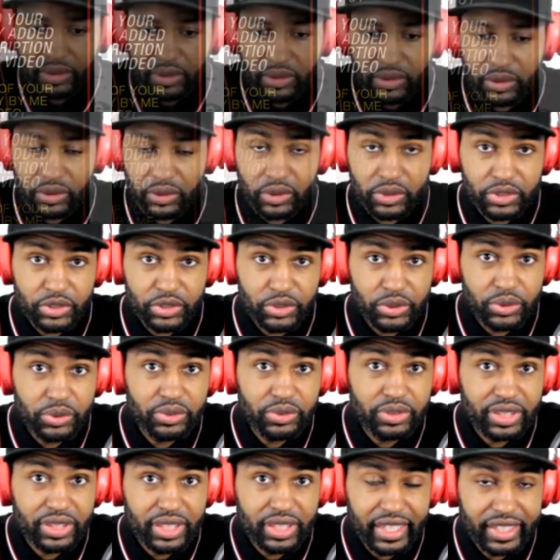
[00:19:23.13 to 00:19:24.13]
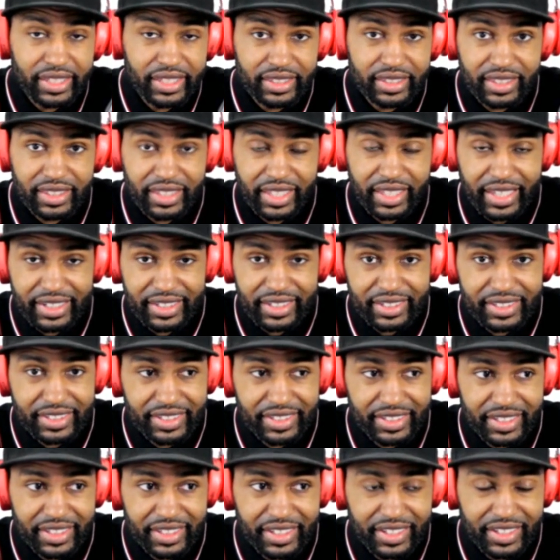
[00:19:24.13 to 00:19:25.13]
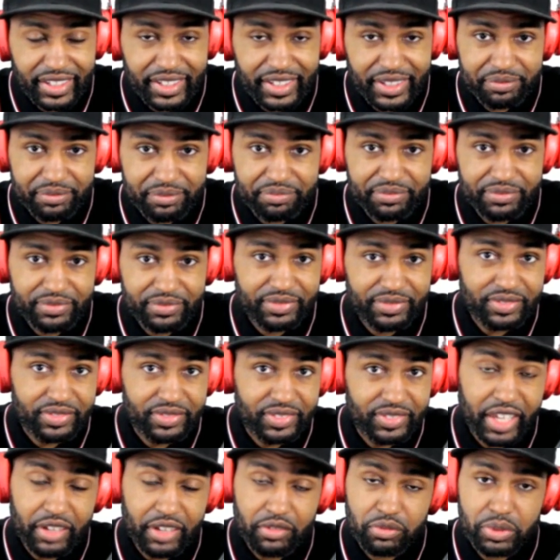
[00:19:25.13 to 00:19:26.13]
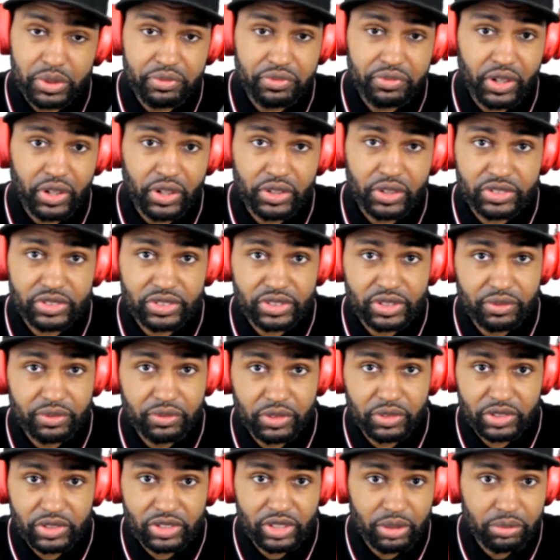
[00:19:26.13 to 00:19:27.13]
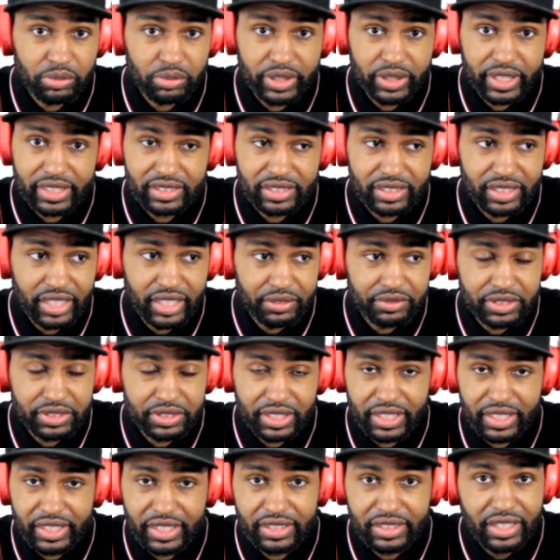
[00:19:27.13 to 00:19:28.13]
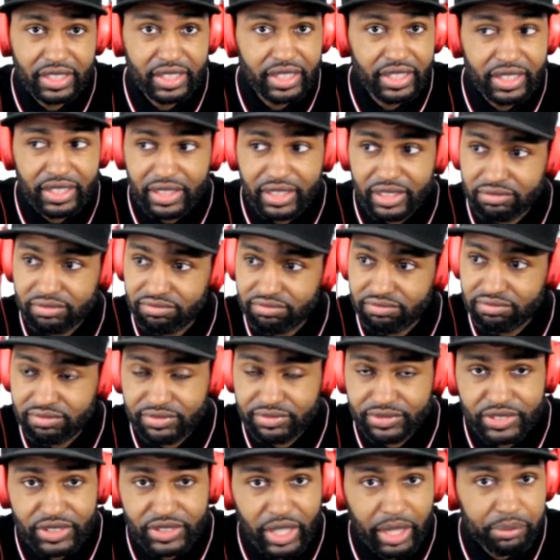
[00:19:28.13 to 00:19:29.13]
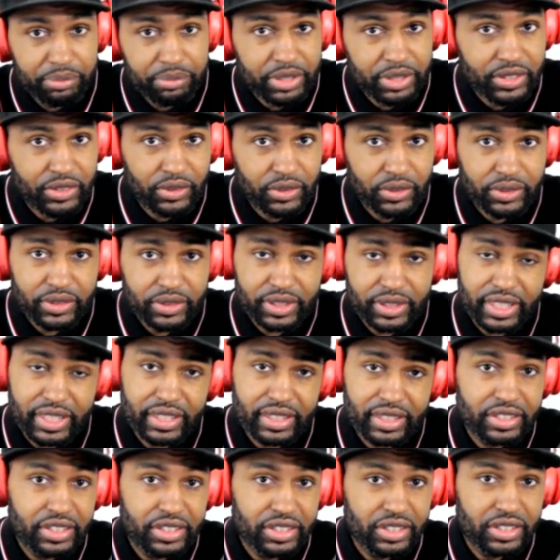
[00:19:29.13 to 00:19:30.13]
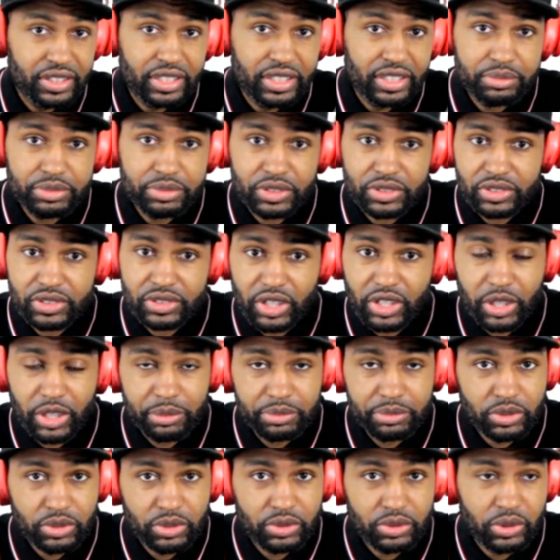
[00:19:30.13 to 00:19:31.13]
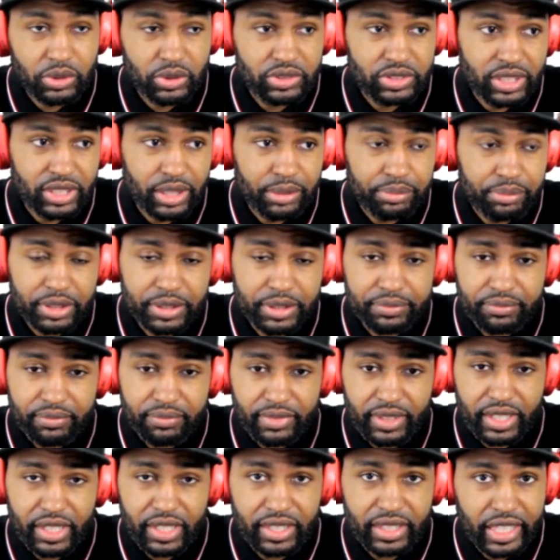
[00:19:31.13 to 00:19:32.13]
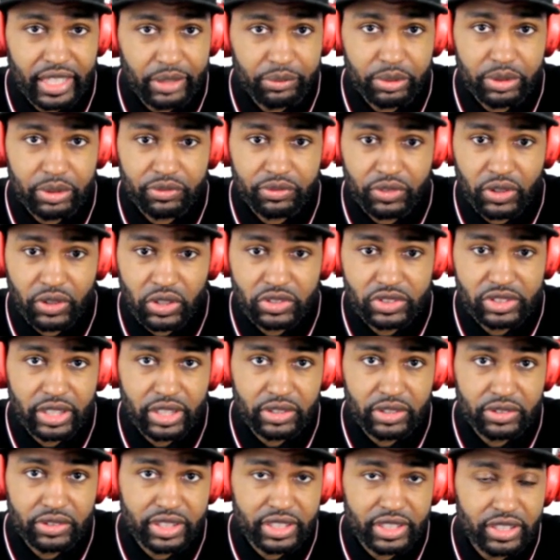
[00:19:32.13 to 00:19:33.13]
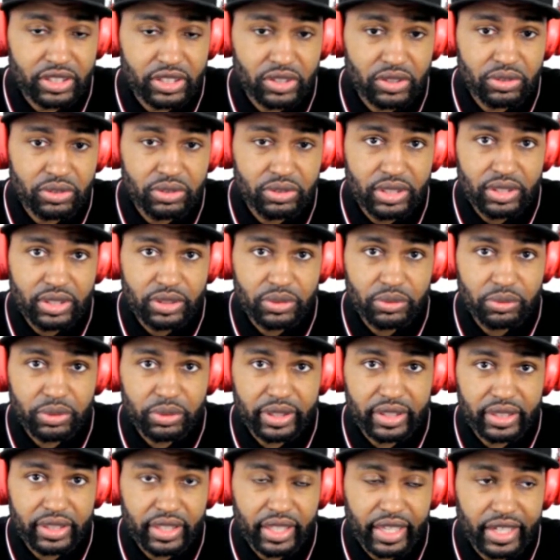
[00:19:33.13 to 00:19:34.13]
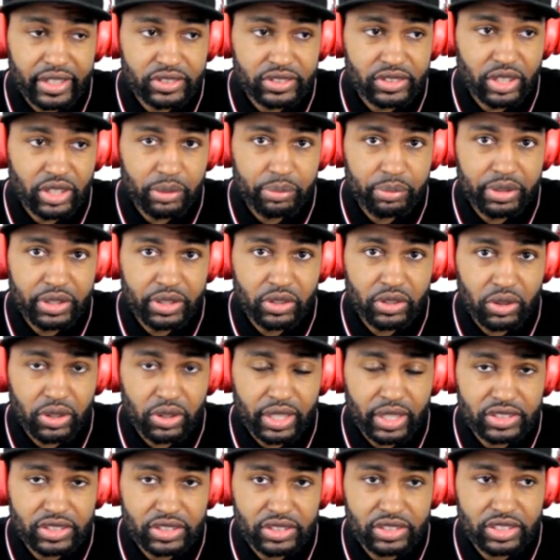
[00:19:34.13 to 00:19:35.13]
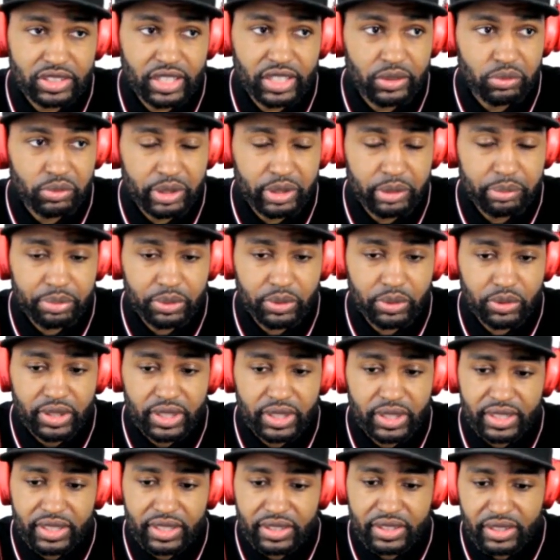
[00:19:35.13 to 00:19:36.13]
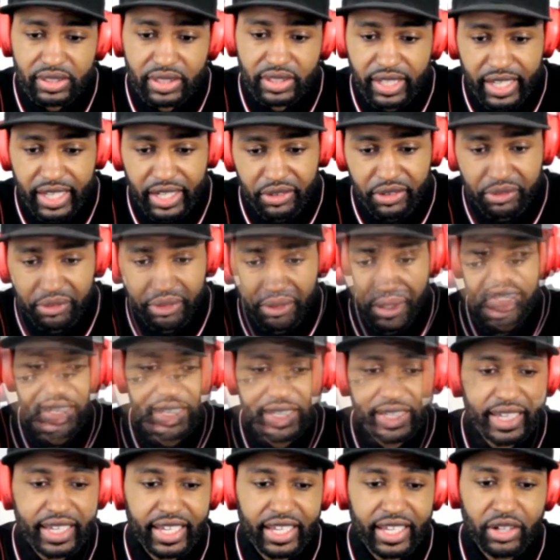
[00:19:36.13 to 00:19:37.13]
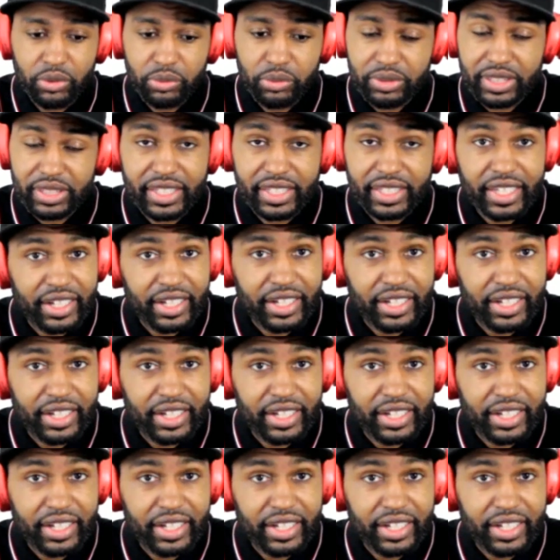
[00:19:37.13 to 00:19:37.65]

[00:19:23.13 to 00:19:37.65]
Or do you think that uh, they've reversed for some reason. They've seen something or didn't couldn't come to terms on, on something and they reversed their deal with XRP or I should say Ripple. I don't know. I don't really care.